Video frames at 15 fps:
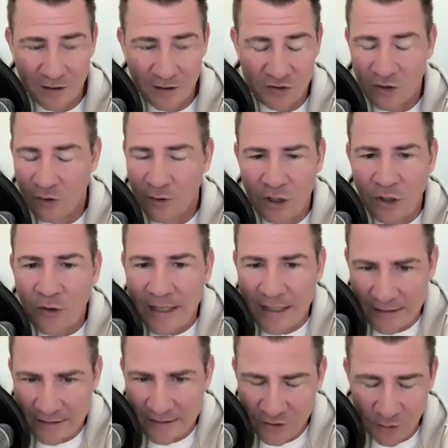are so
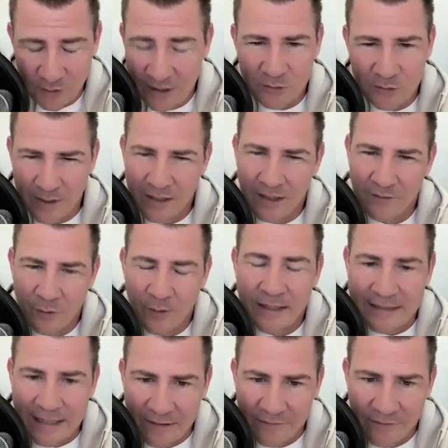ingrained in these stories. That's why I love you
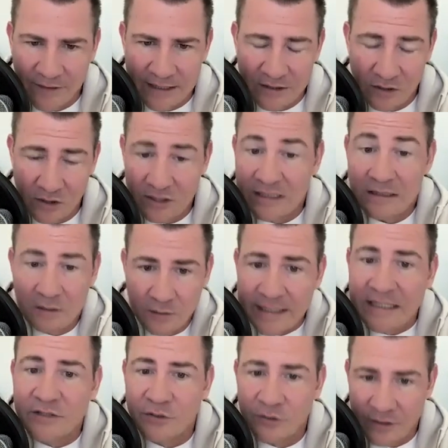identifying. So it's a little
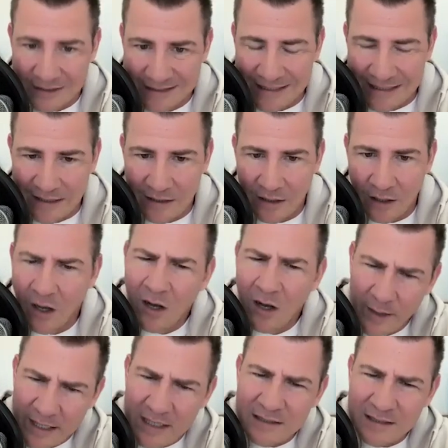easier to see it and go,
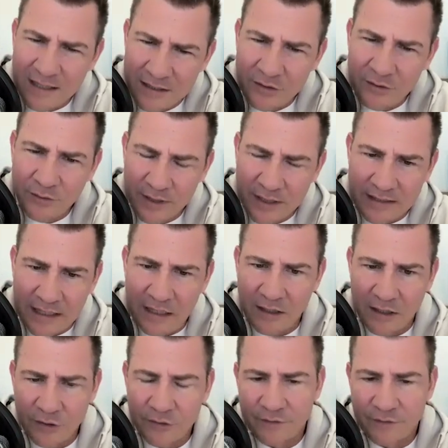oh, I guess I do think
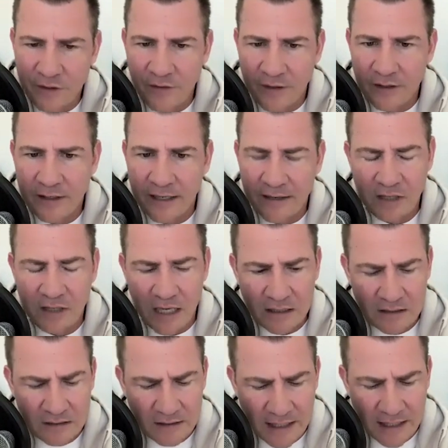that, I do feel that, or I have
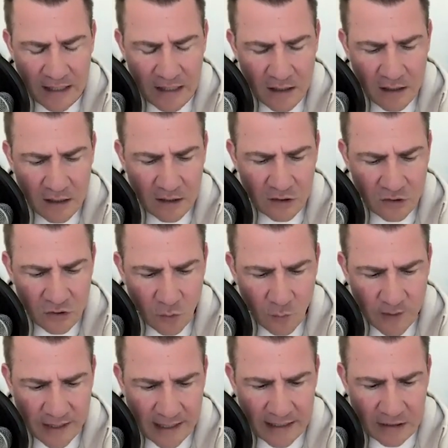gotten into that. So
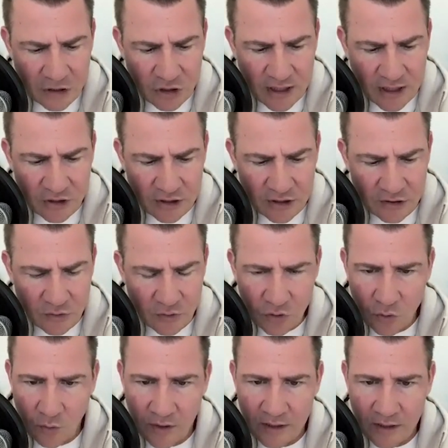we can change it into a
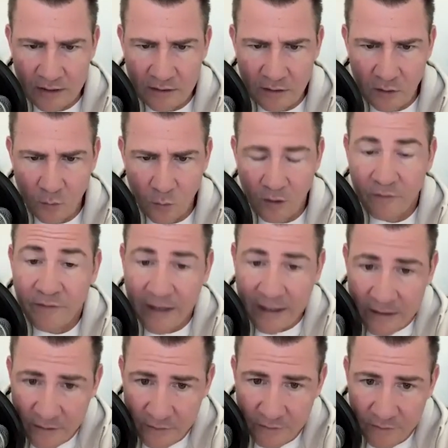story that's a little more
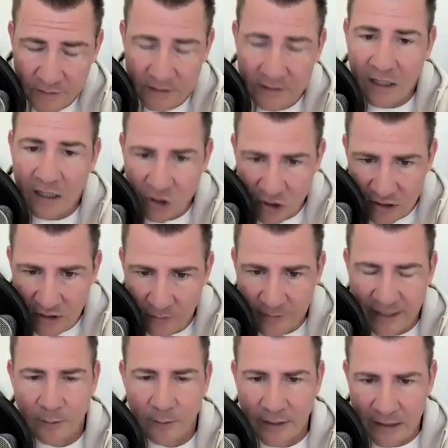effective. It's not just the
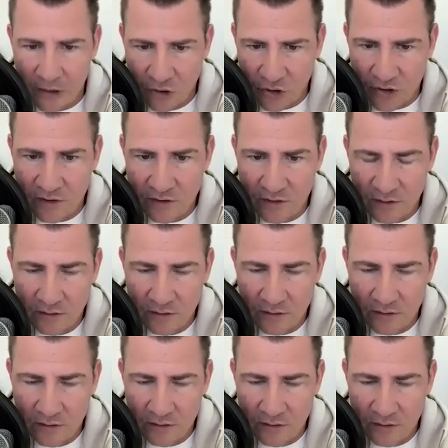meaning; we can just
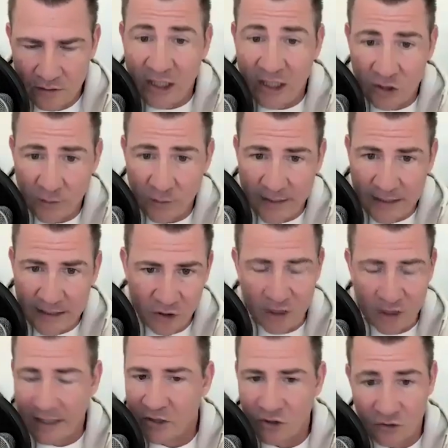often changing the
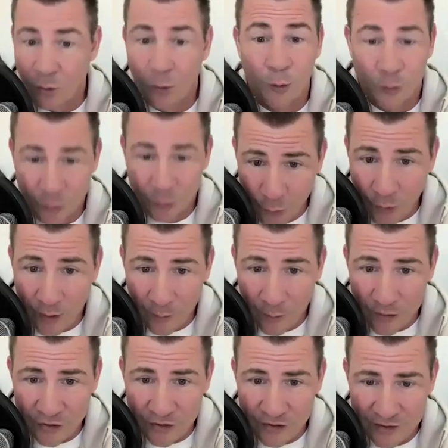meaning changes the whole story,
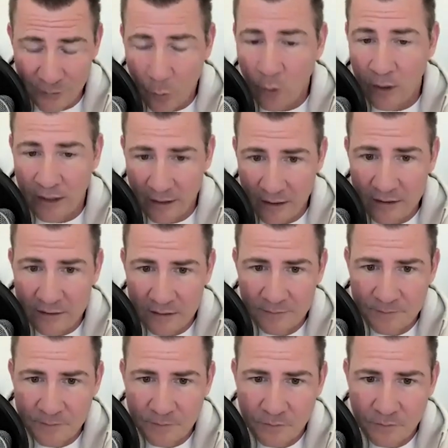which is the point of this.